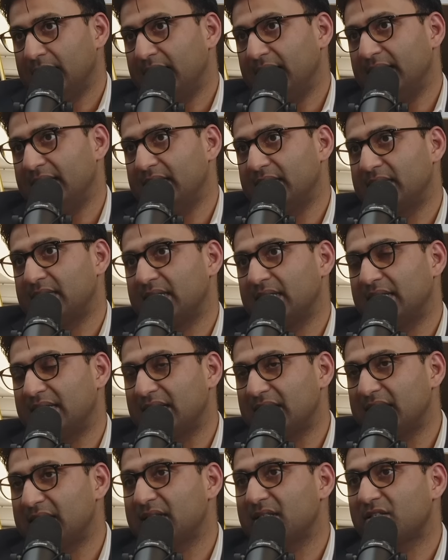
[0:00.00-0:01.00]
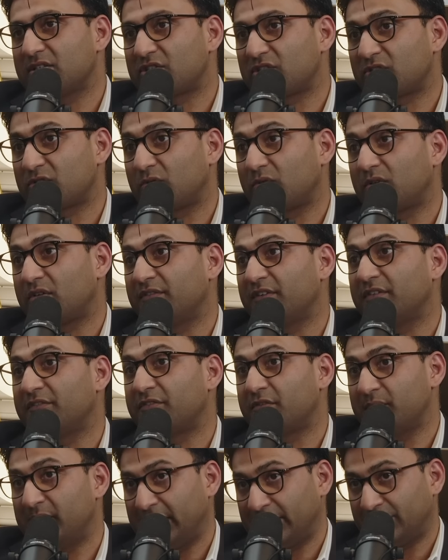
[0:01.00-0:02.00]
is a store of
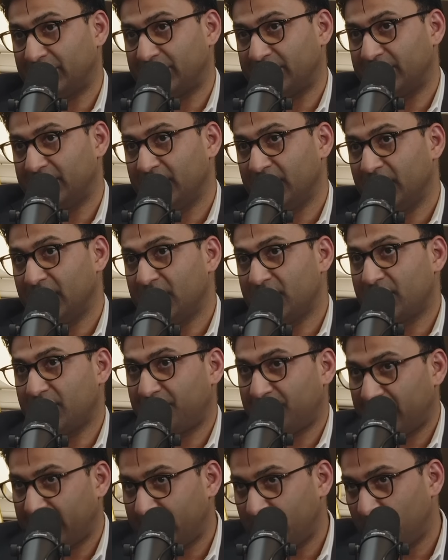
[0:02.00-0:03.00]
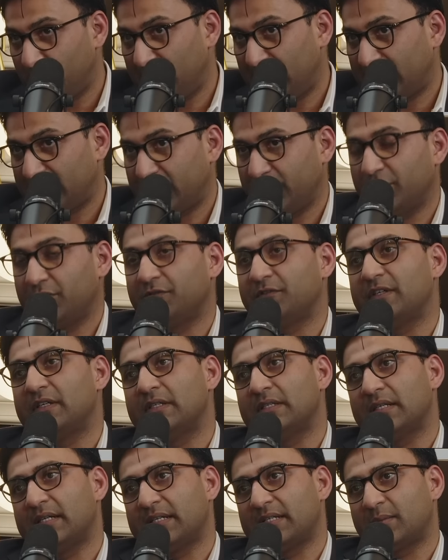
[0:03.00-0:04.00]
information. So if I go back to your
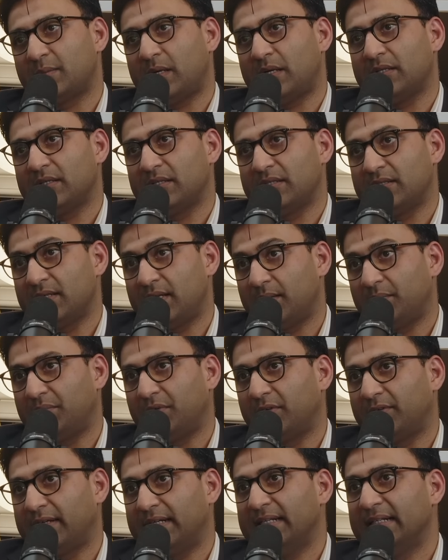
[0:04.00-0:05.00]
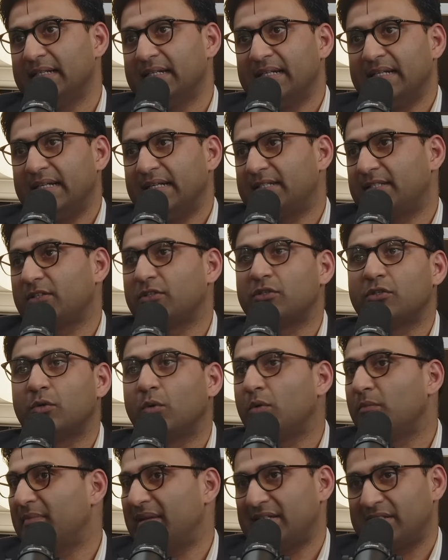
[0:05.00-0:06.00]
Visa example, right? It's a
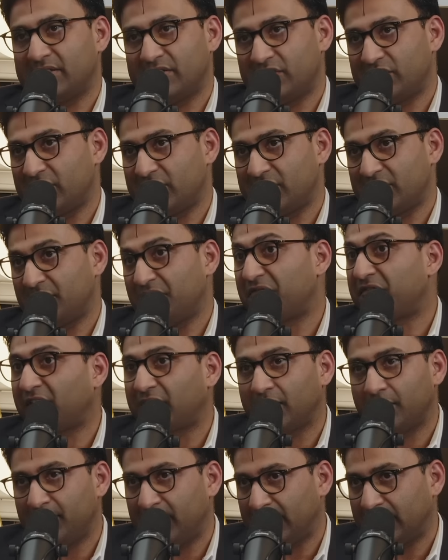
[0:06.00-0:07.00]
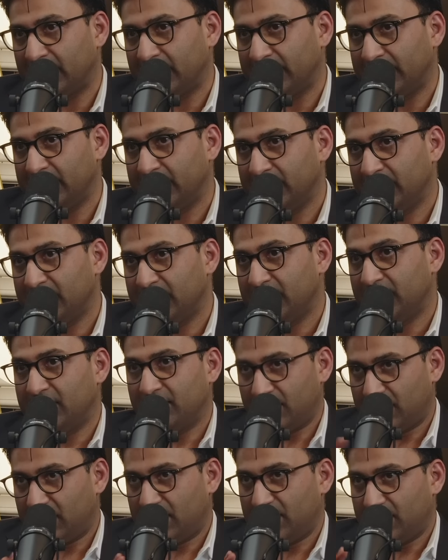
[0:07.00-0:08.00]
dual message system fundamentally.
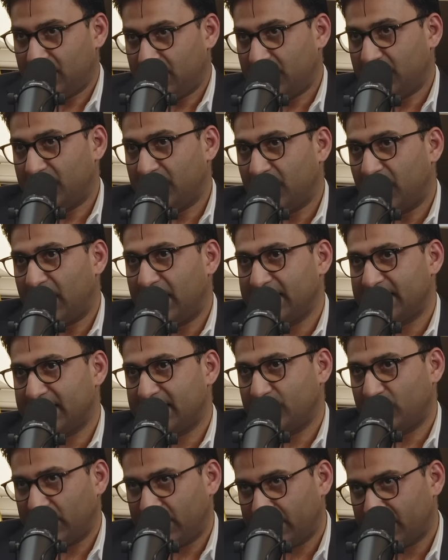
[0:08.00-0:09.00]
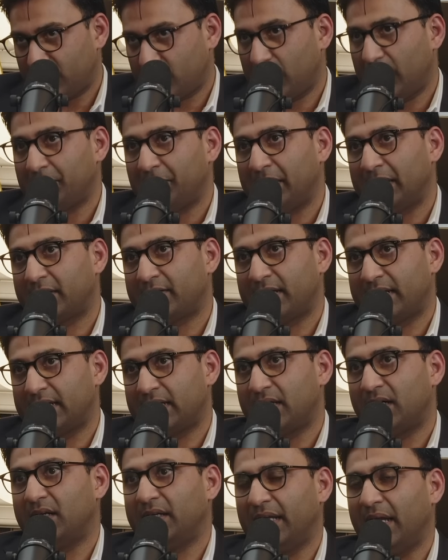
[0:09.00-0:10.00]
When I swipe my
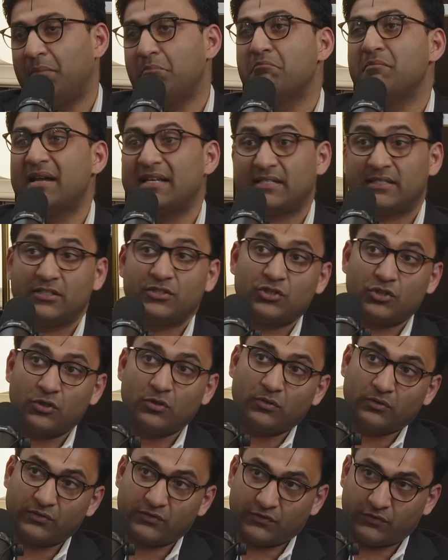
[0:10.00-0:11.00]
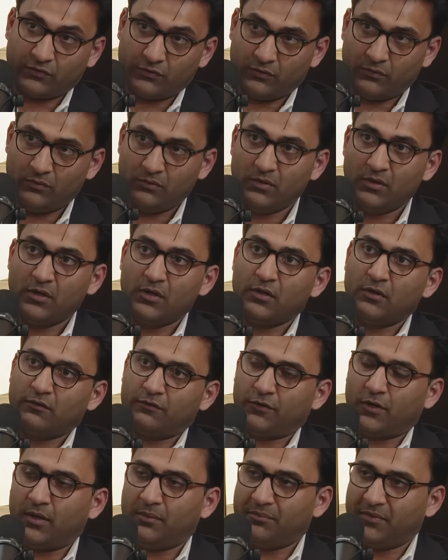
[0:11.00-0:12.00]
credit card, a message goes through
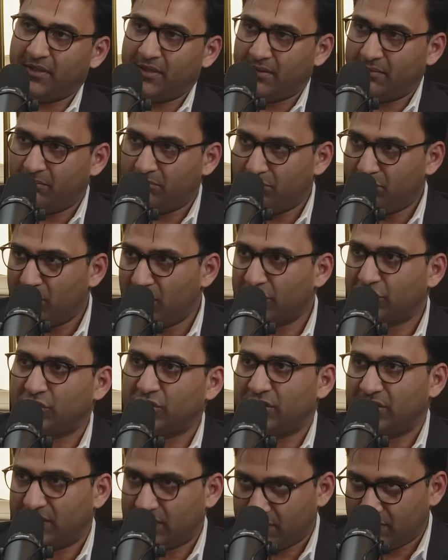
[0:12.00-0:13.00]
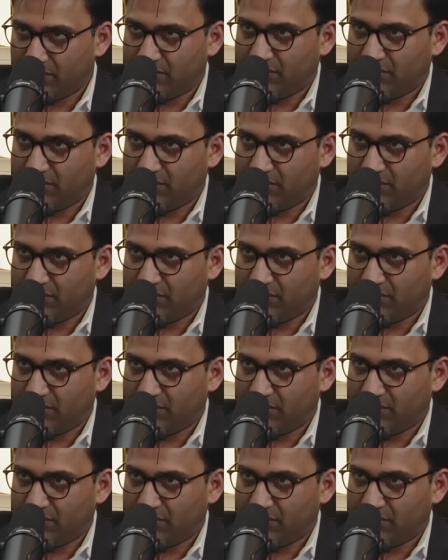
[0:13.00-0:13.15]
from the merchant,